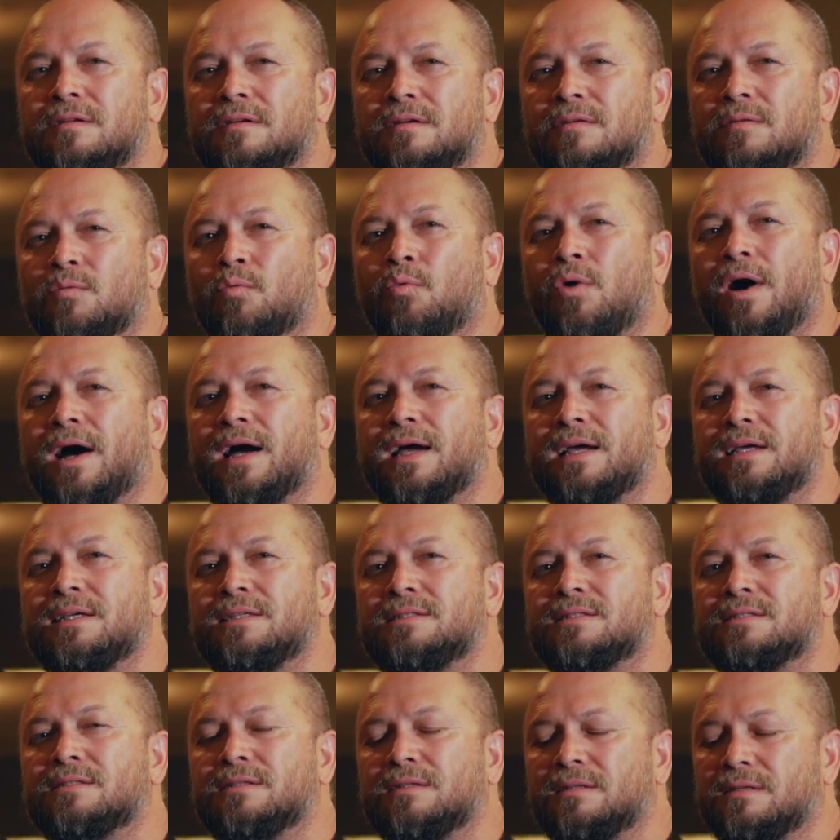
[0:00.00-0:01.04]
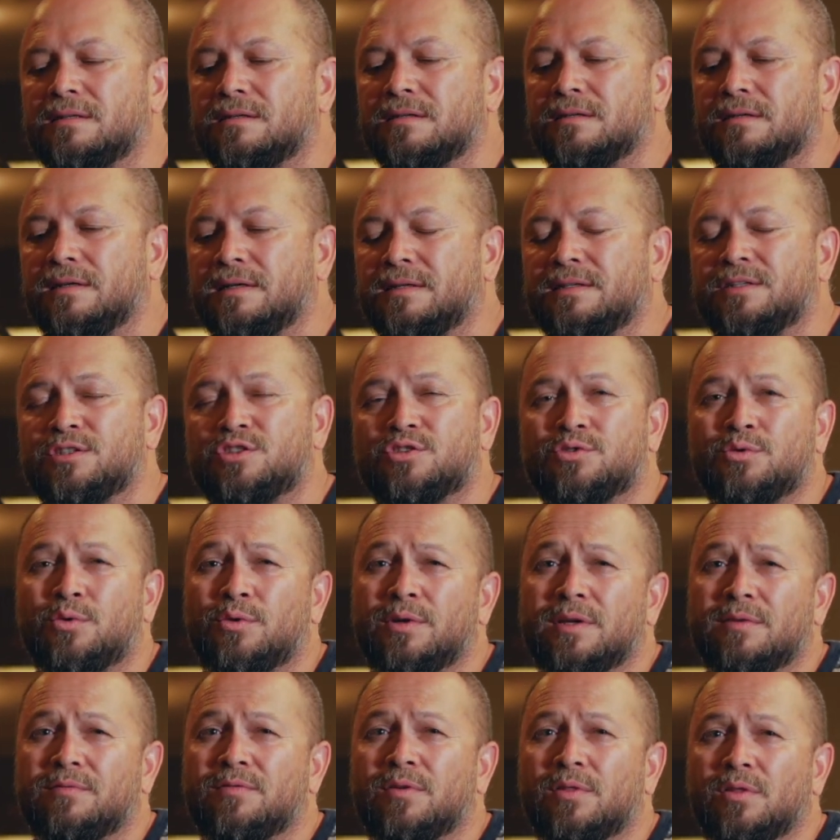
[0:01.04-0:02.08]
wise and
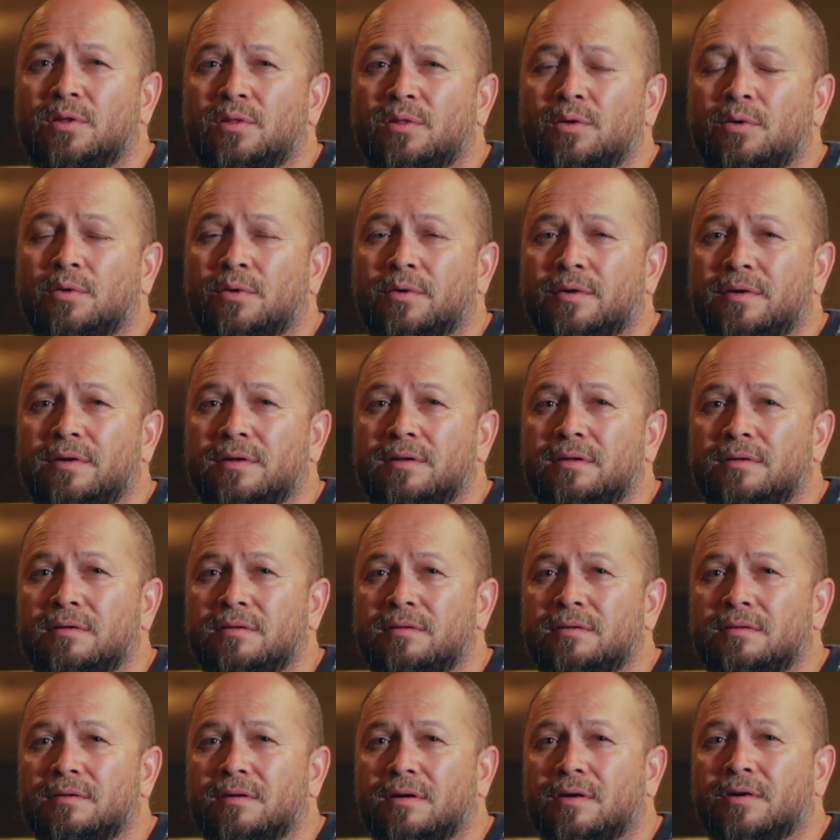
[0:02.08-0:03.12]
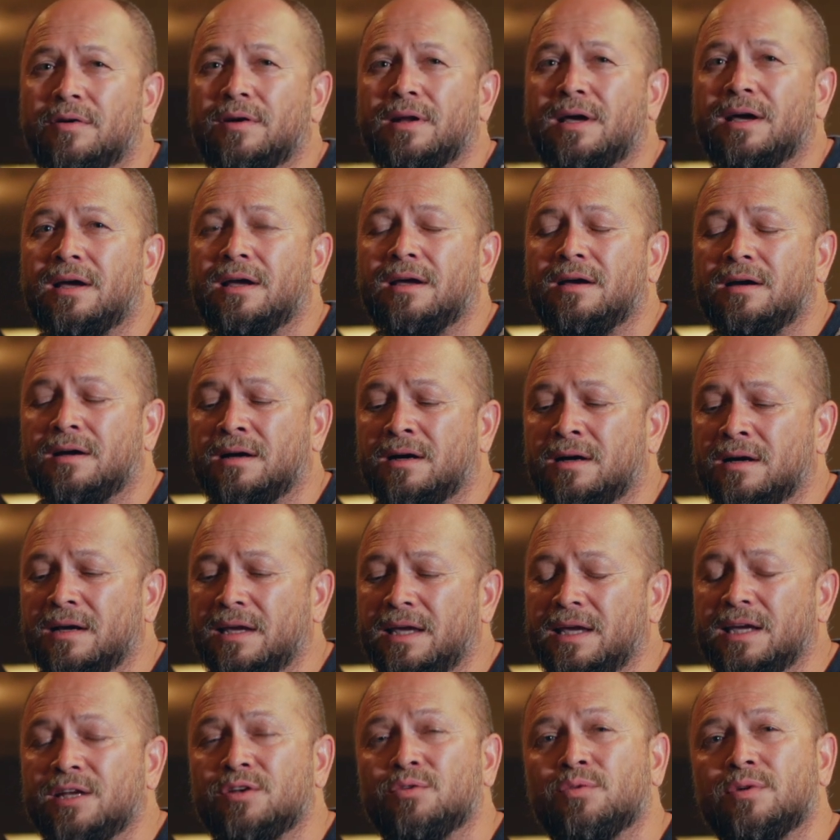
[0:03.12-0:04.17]
discerning from the Lord, are not
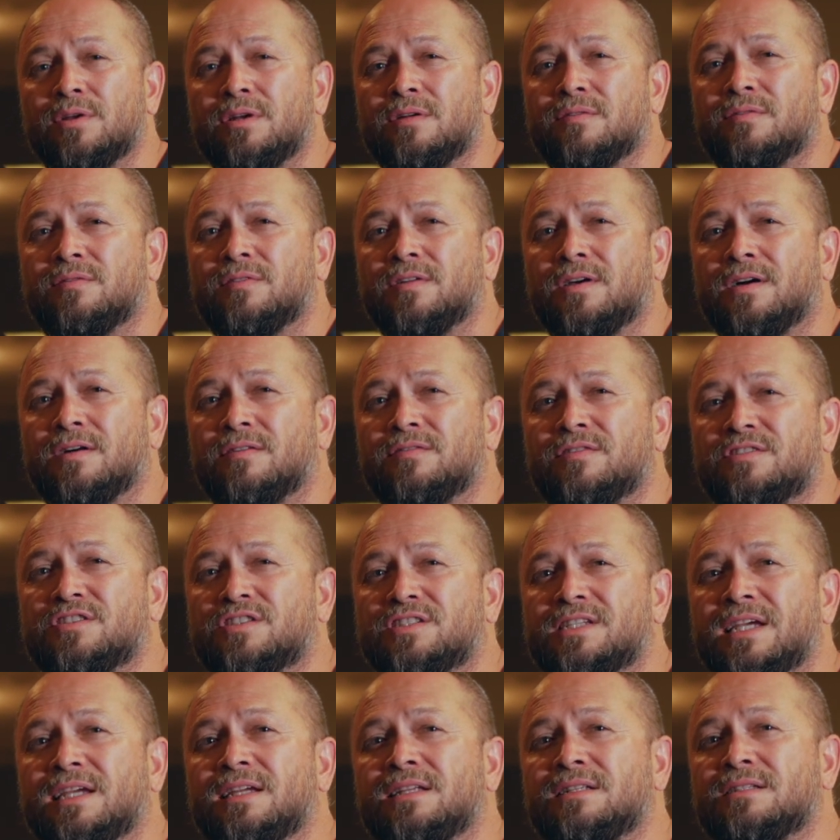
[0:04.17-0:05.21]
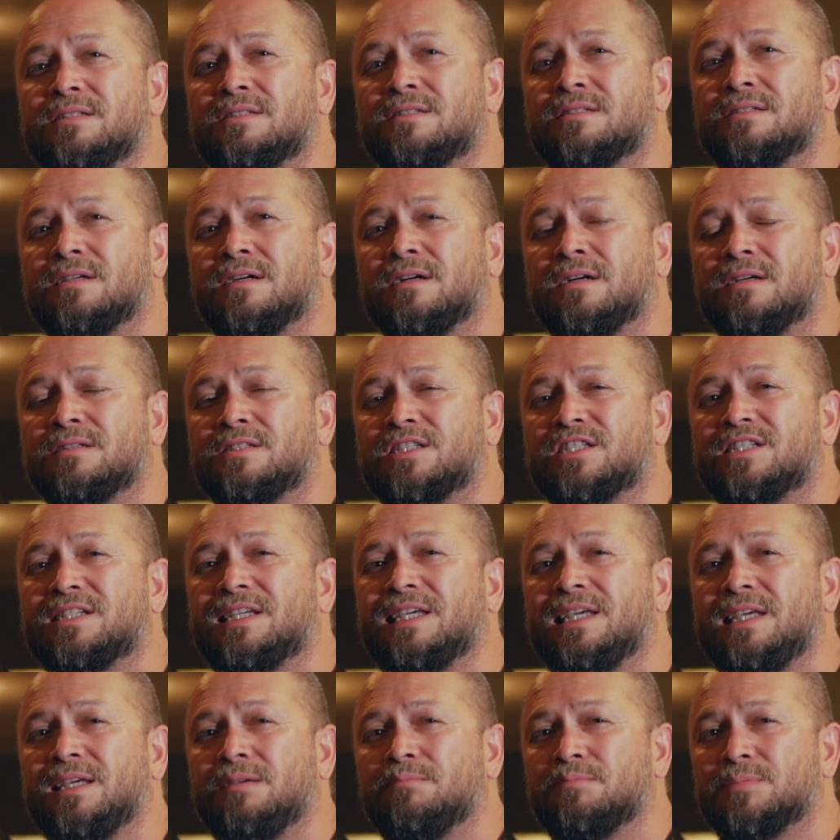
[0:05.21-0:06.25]
ignorant of Satan's
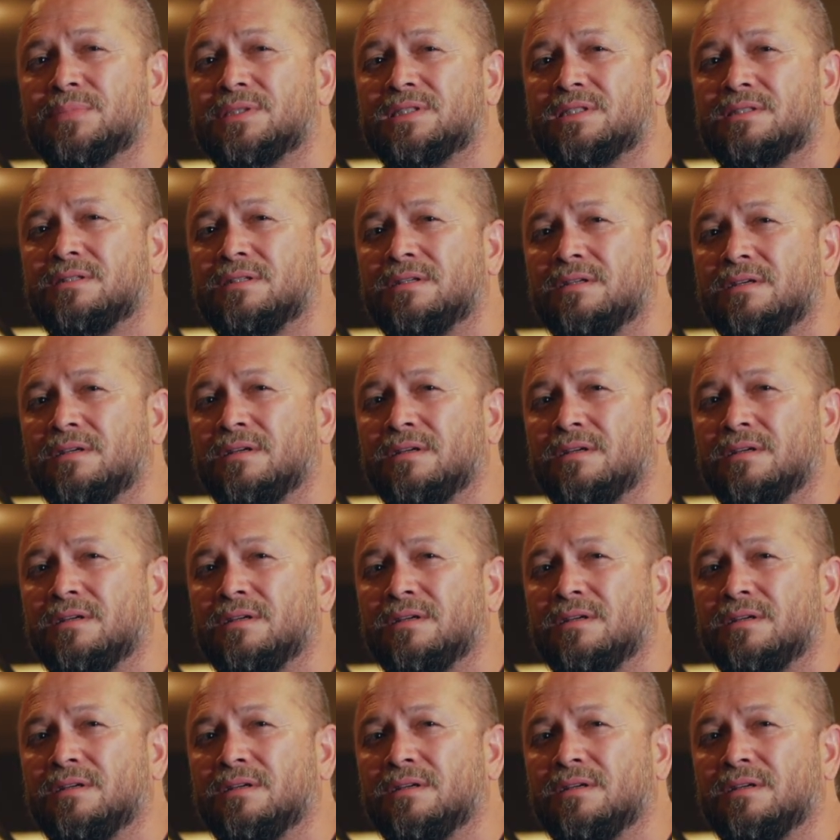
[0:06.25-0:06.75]
schemes